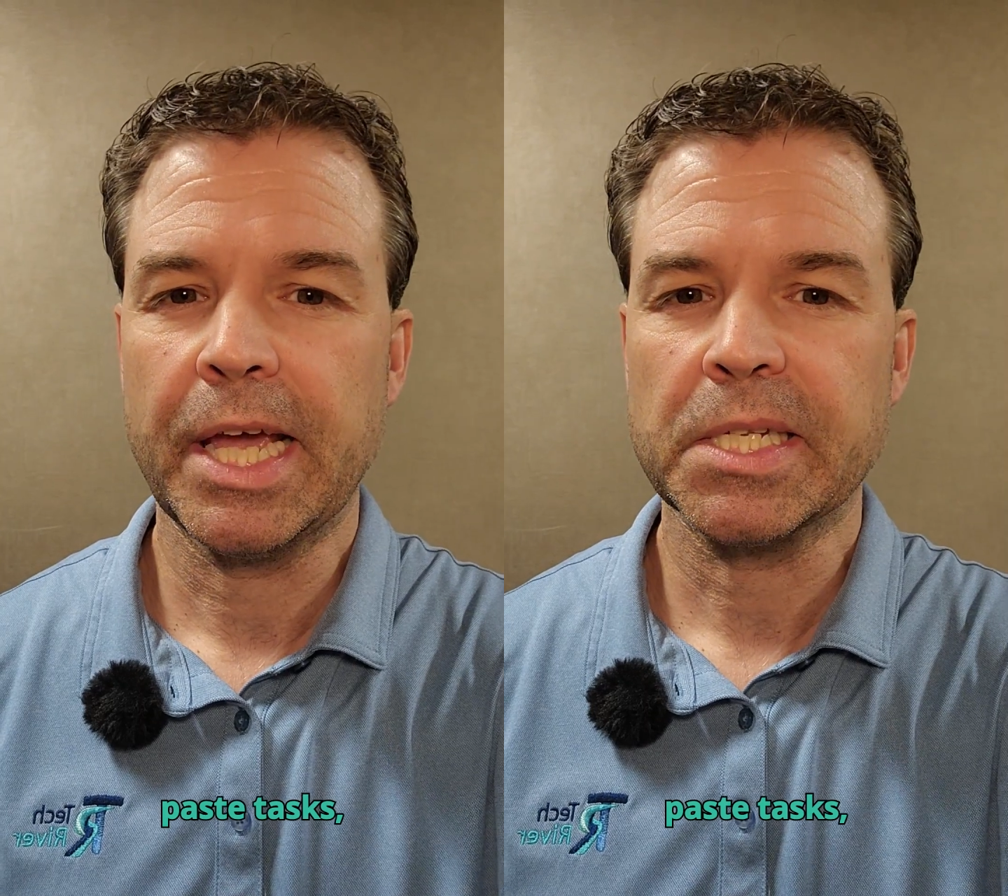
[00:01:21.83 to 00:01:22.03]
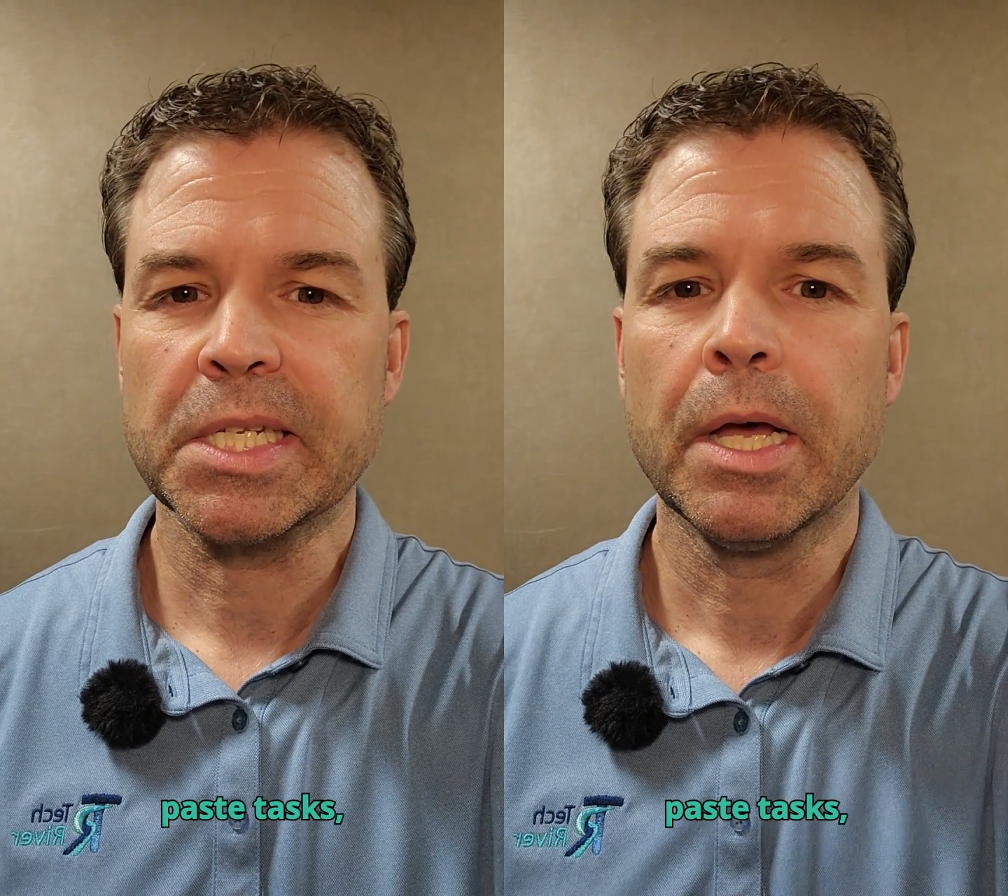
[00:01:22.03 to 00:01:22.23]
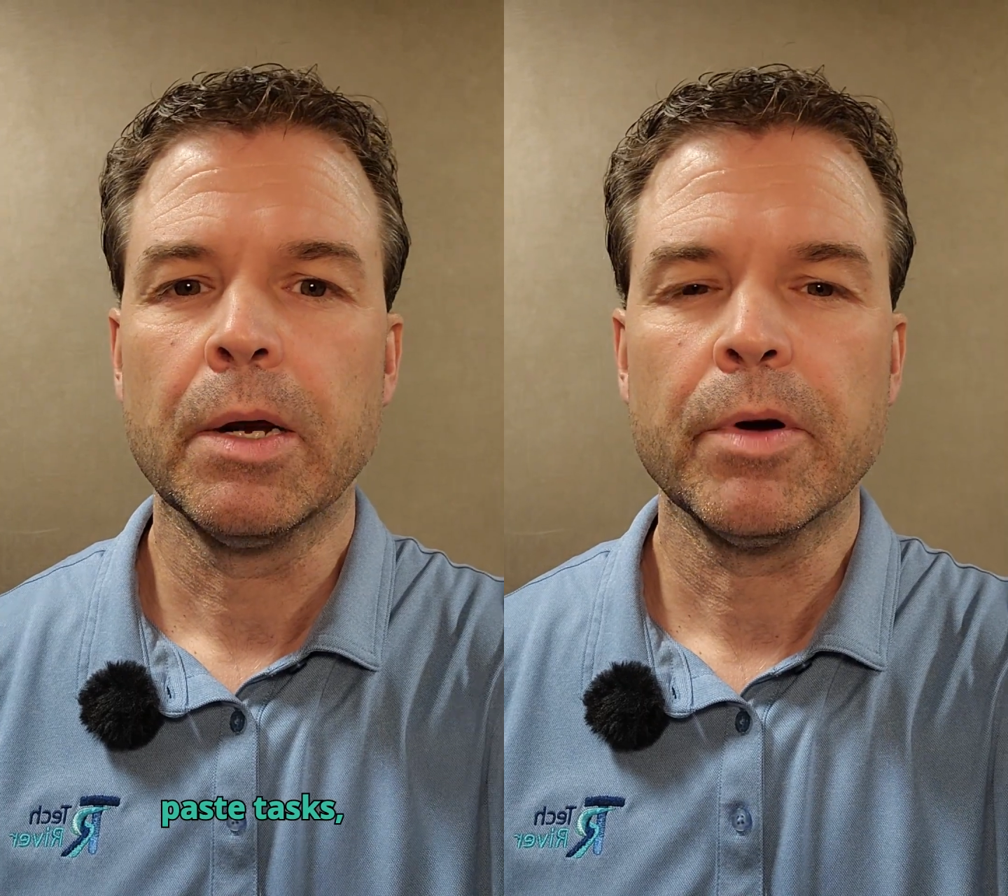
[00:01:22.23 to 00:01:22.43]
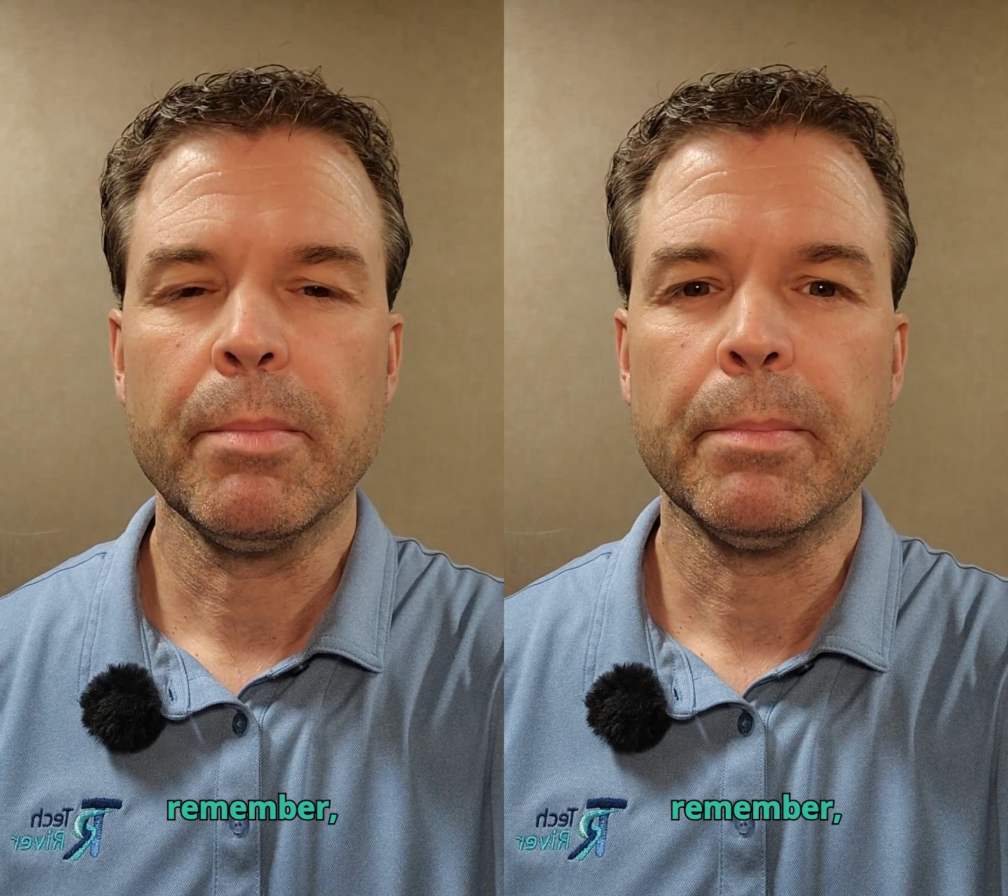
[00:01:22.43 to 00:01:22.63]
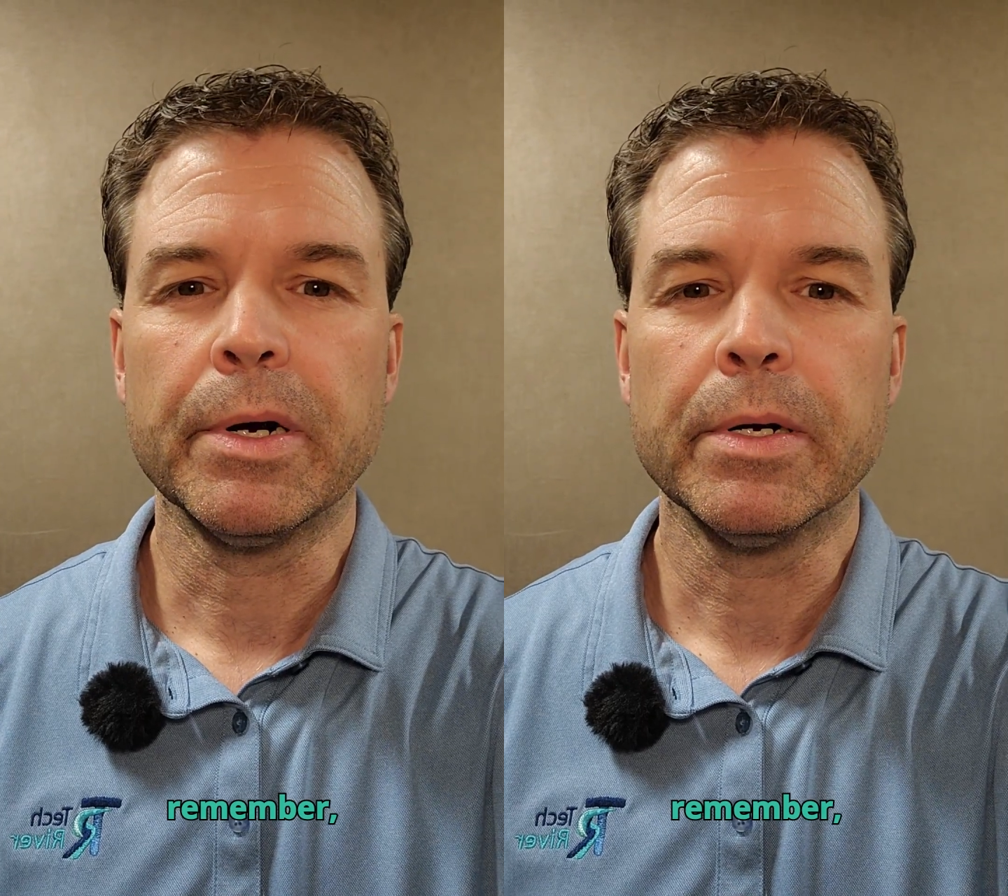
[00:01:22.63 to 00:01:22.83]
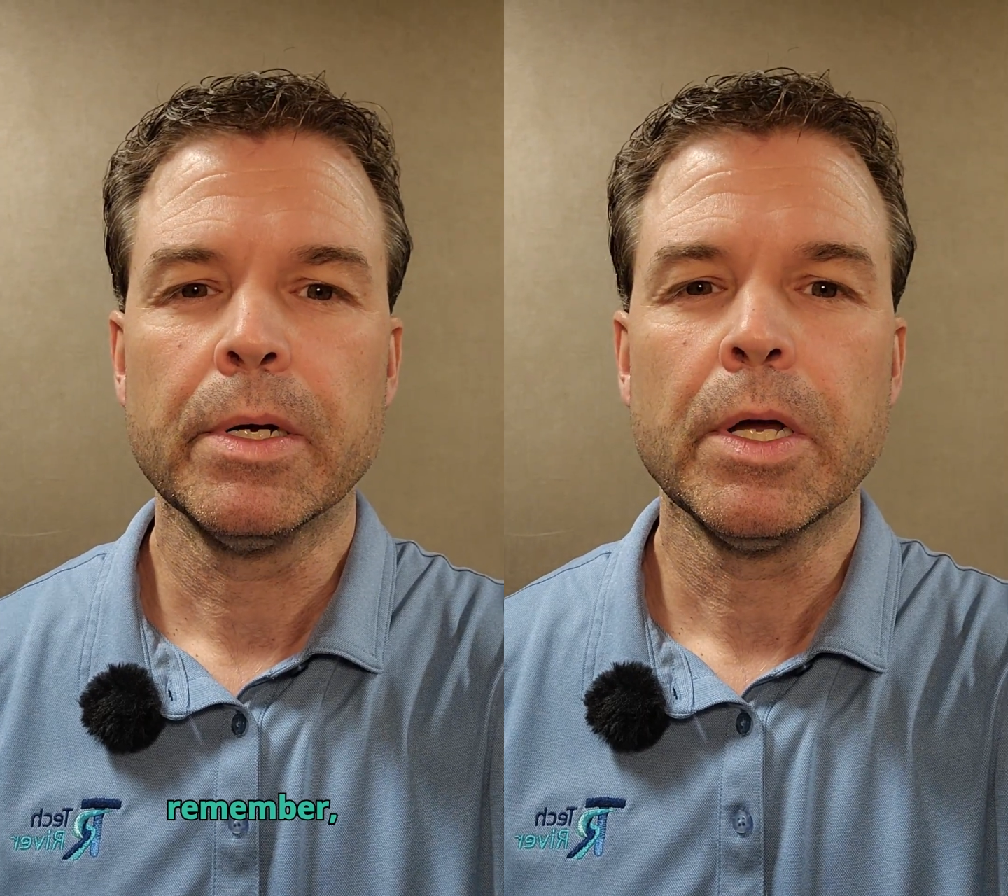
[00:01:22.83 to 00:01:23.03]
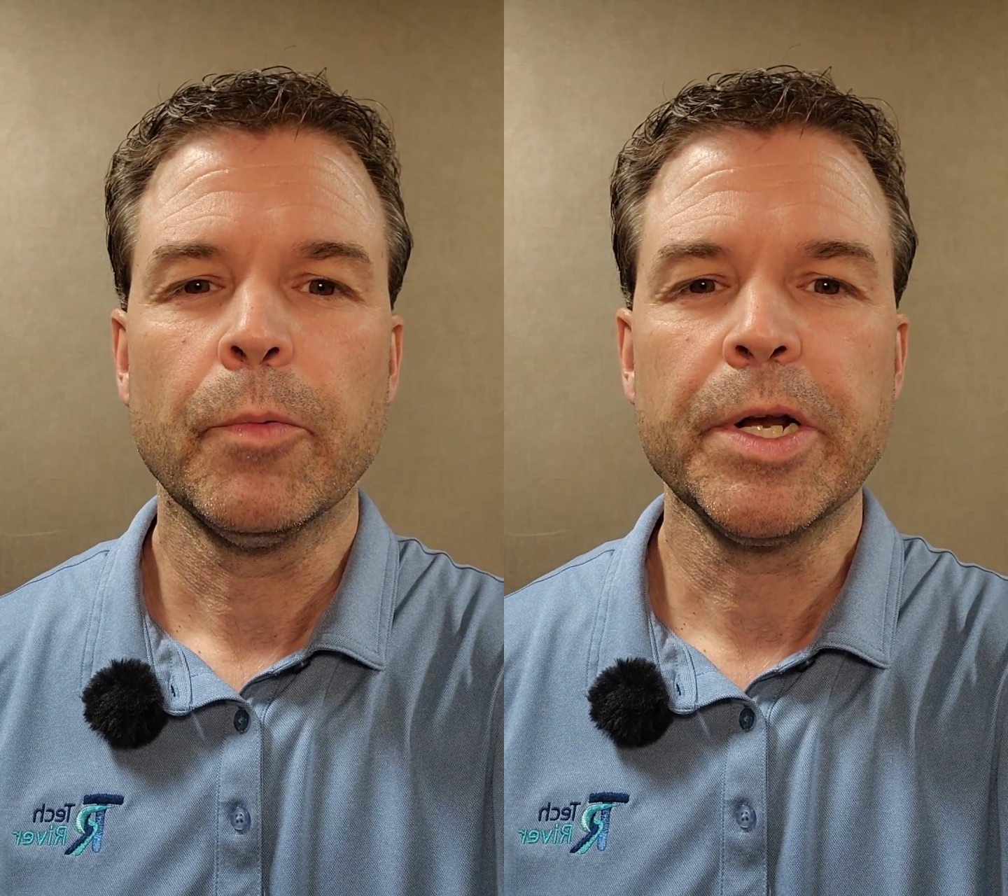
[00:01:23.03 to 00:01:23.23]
tasks, remember,